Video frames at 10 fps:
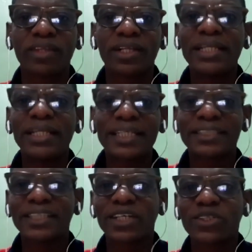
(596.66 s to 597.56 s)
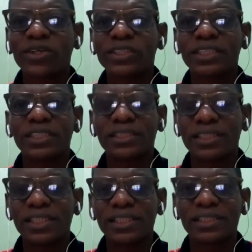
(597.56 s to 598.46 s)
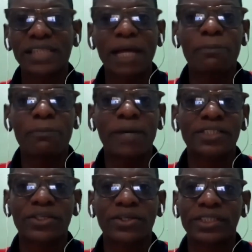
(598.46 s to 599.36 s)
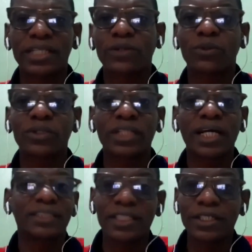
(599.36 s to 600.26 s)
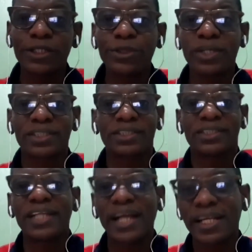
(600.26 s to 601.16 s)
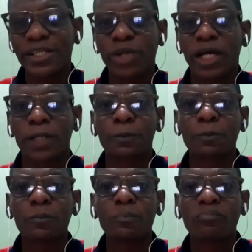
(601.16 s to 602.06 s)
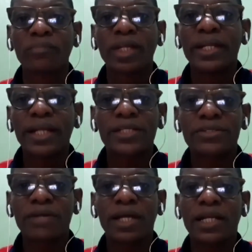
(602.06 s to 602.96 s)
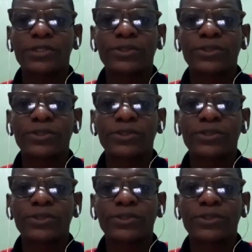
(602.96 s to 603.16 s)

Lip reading: latest technology in cyber security and all that in the US is a Nigerian. A Nigerian has